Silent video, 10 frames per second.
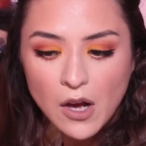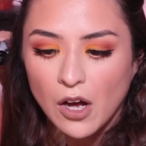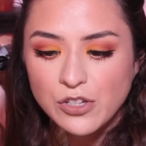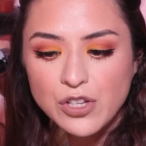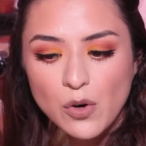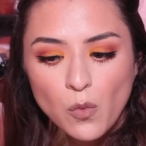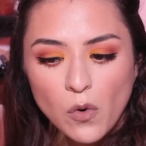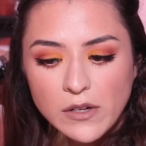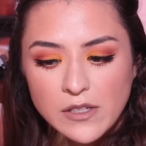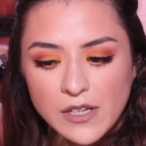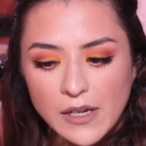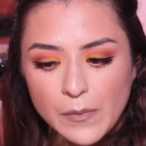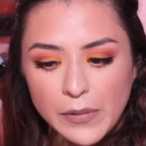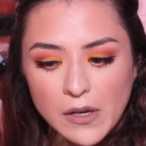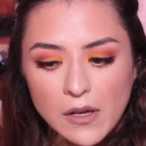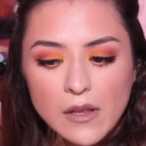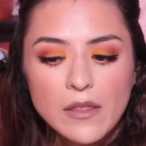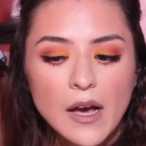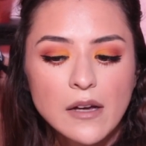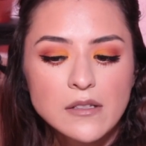Also, one tip
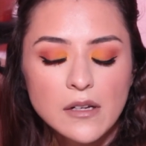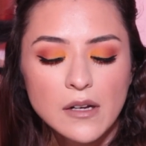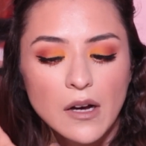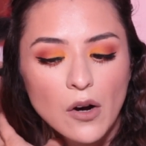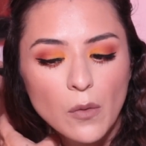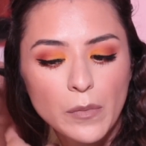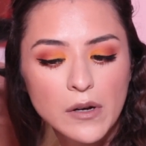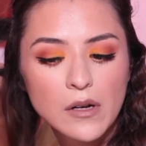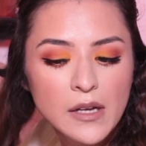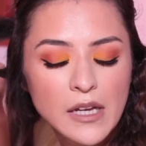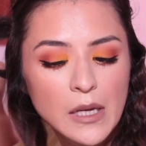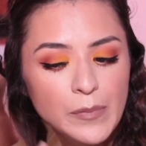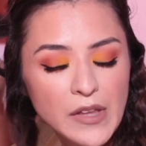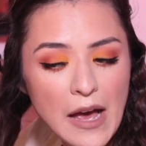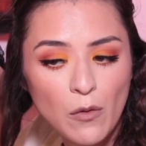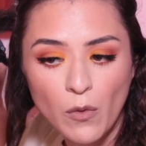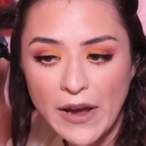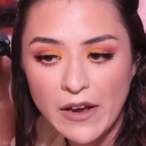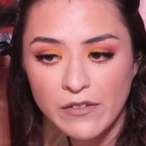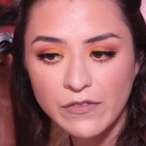that's gonna help keep that
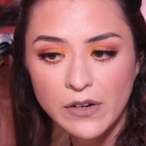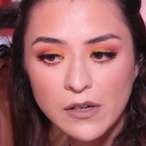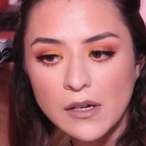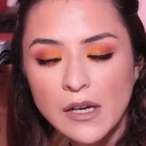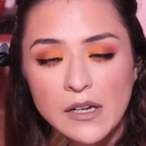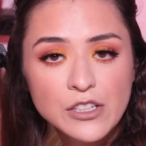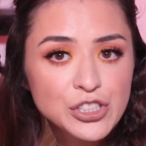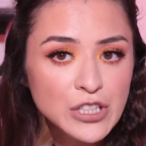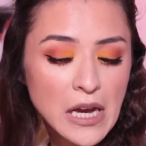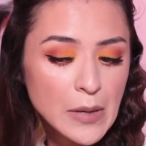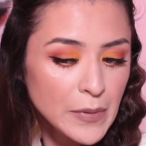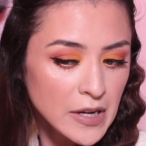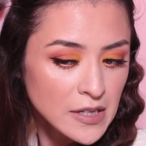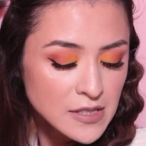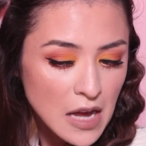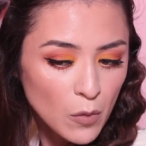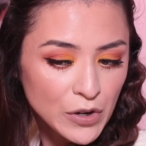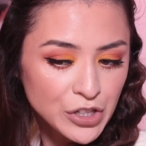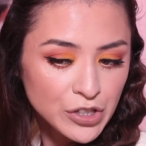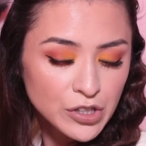wave in its shape is that
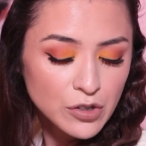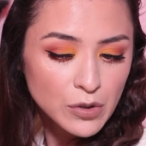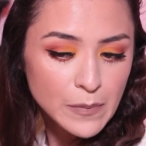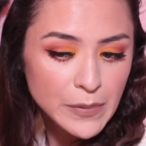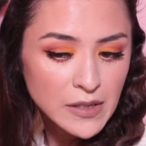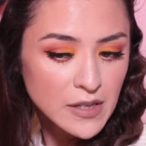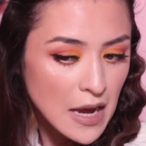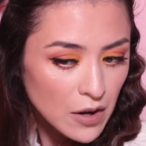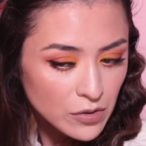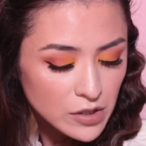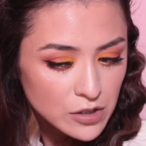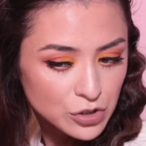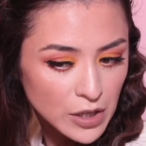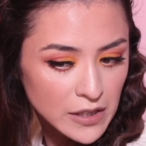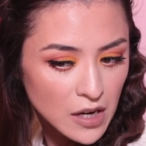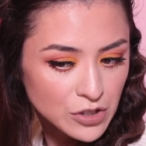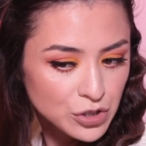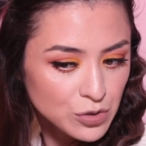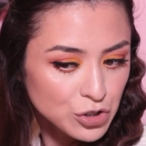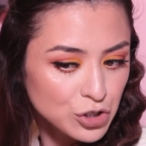when you're crimping down, try not
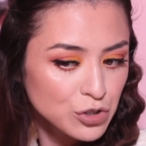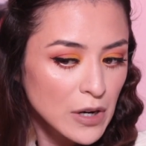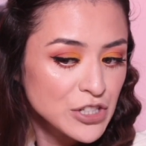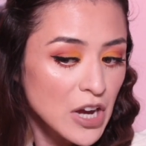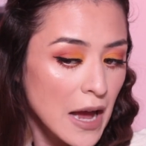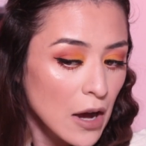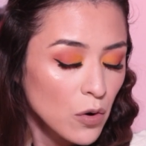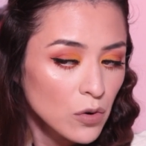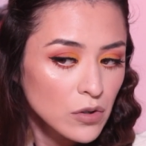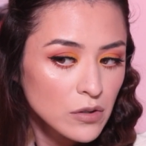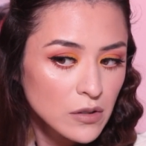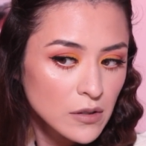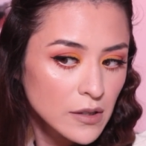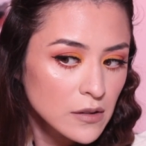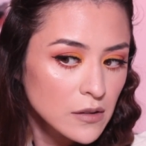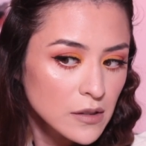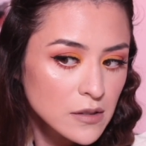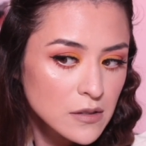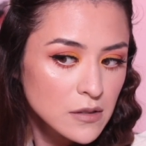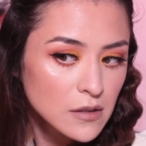to stretch out like
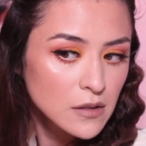this.